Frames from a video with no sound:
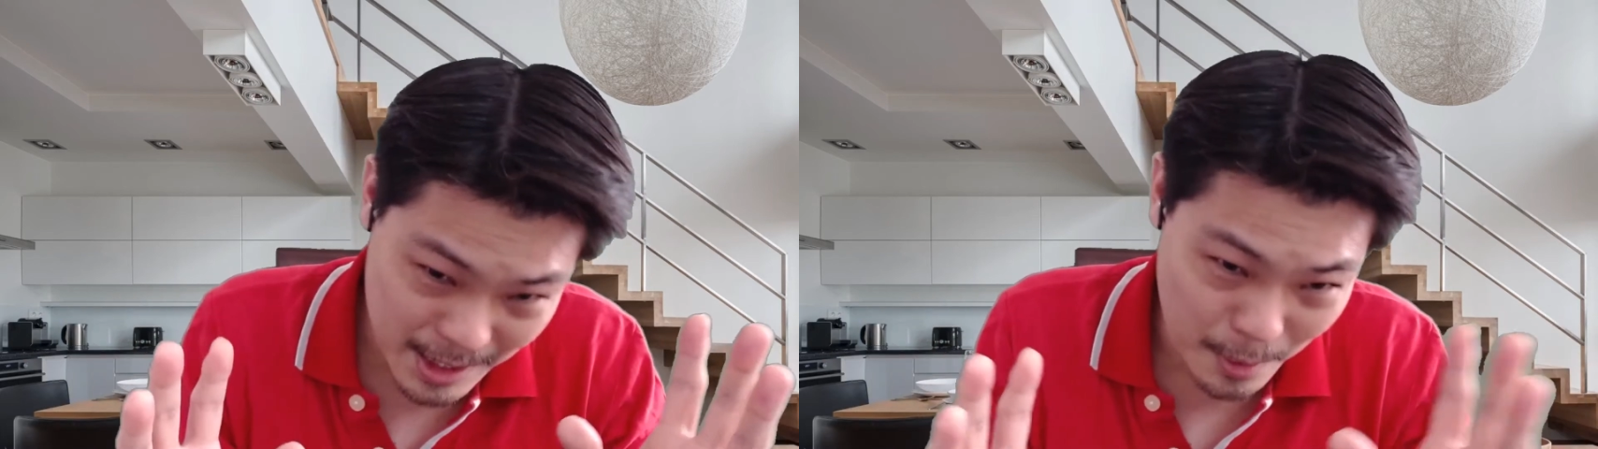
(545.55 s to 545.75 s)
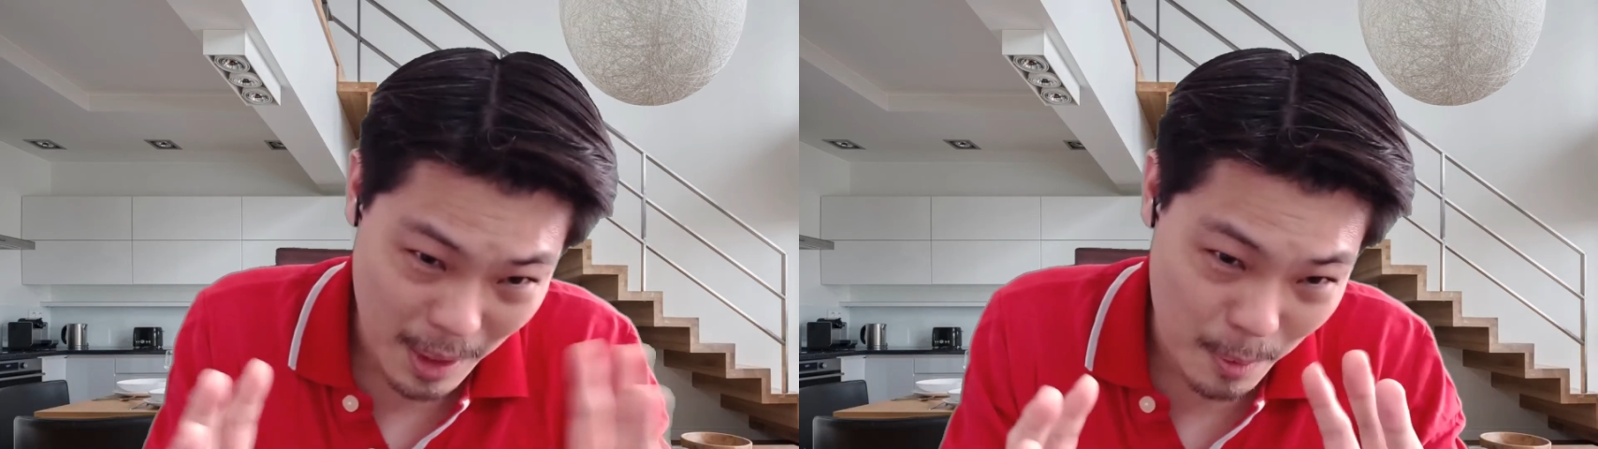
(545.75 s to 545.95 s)

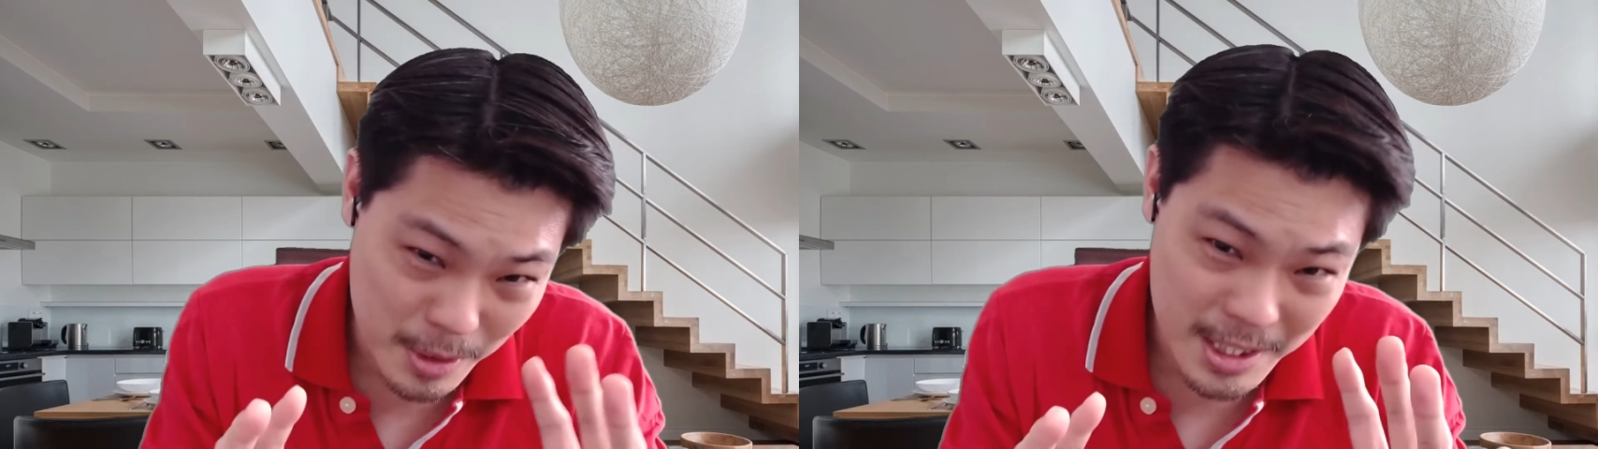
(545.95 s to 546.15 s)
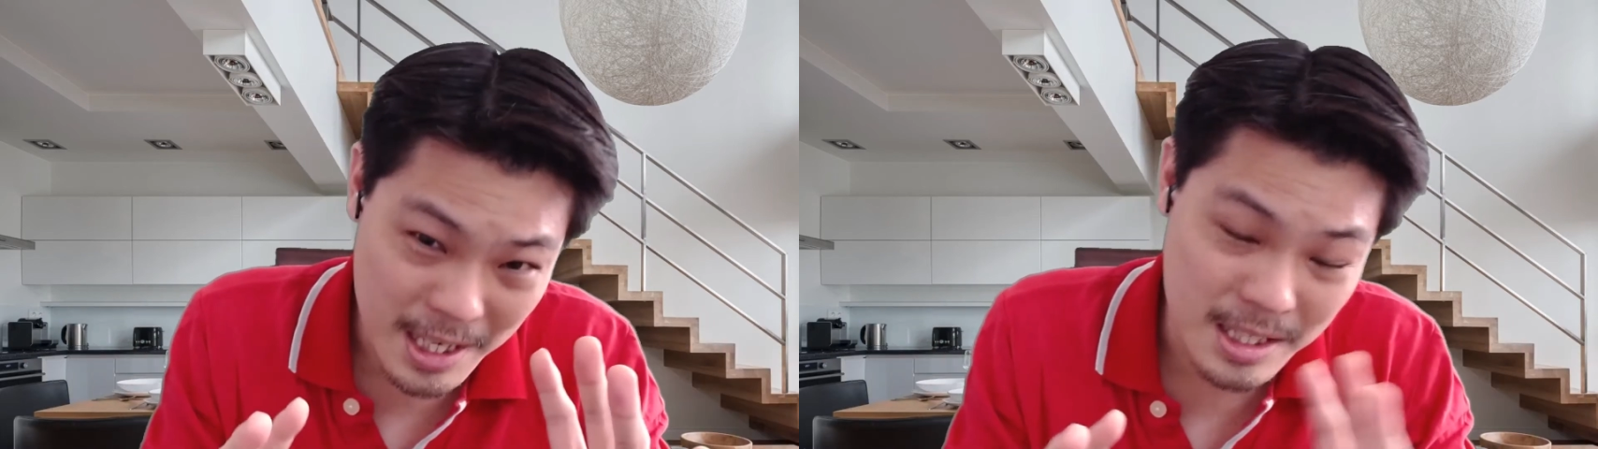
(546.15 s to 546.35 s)
so I won't
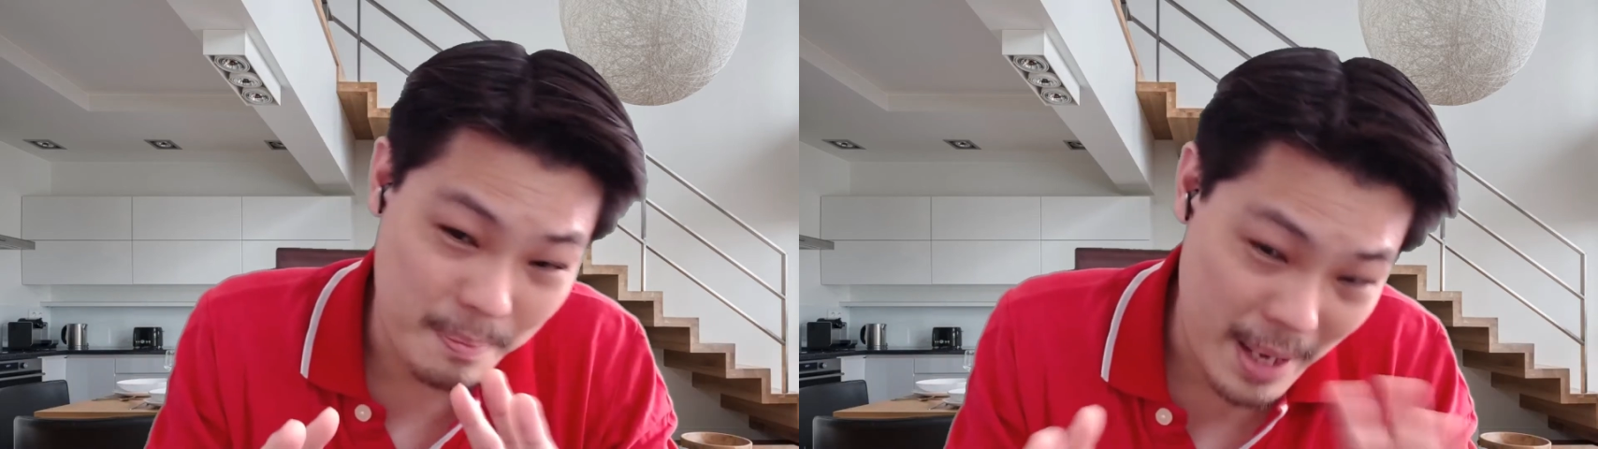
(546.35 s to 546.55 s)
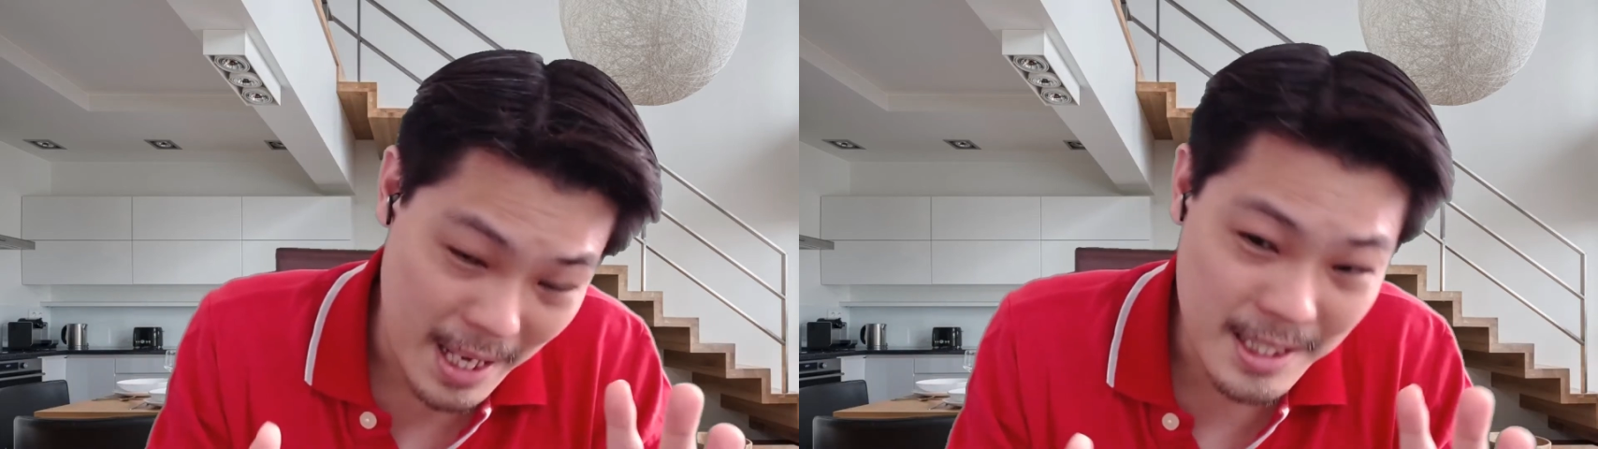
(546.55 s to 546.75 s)
say it's the
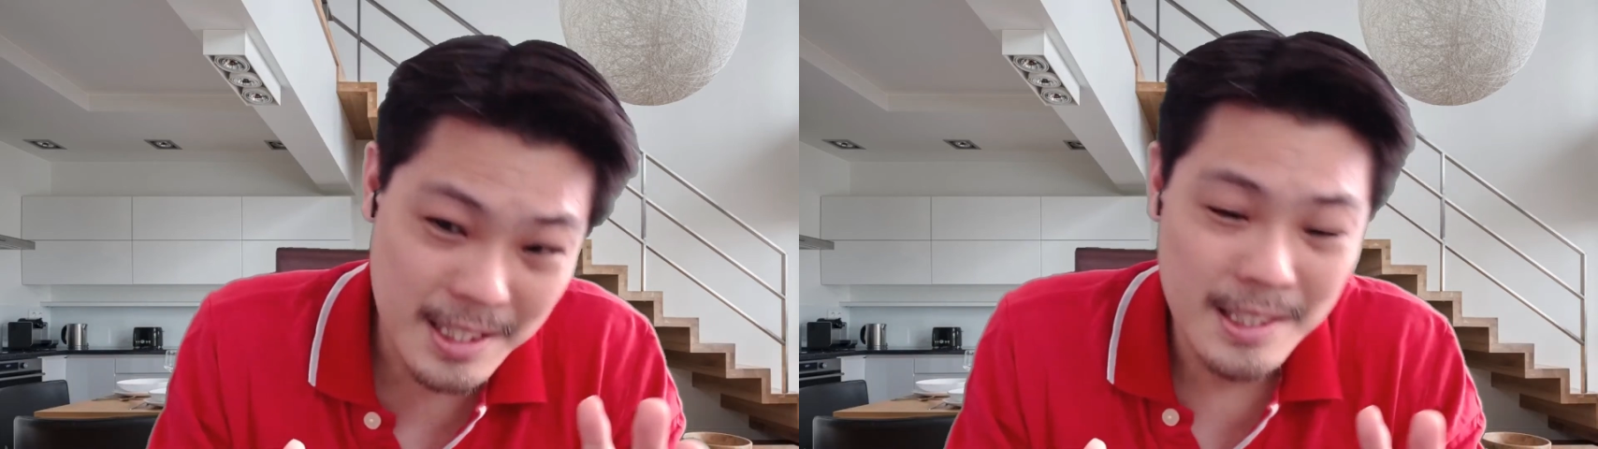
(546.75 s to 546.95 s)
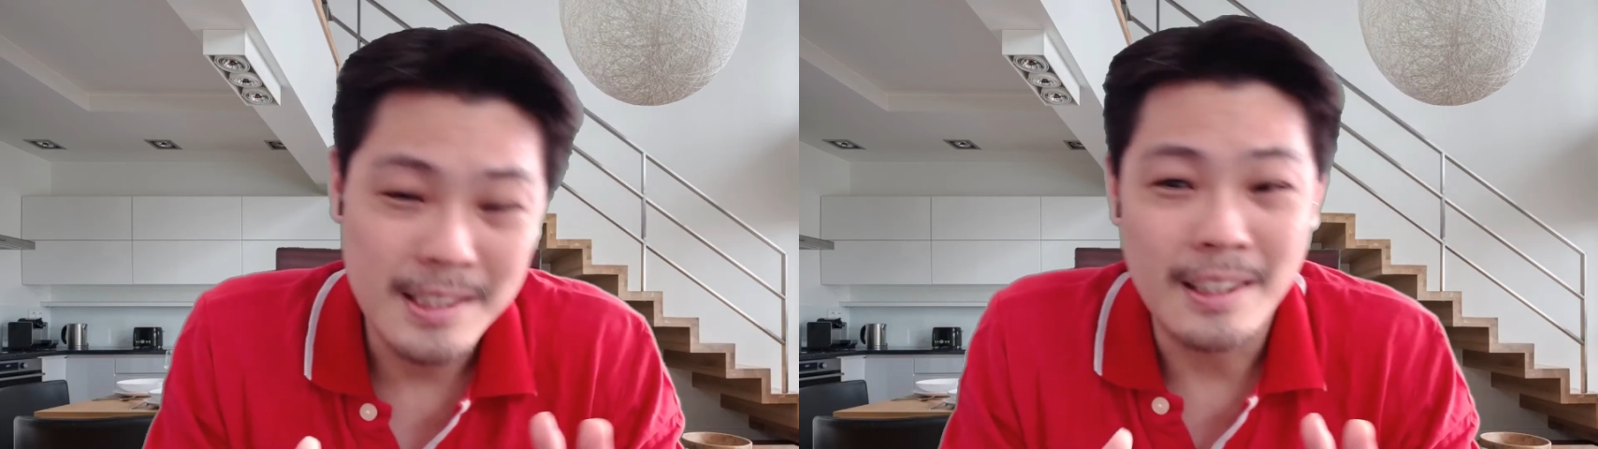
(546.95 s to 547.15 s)
best.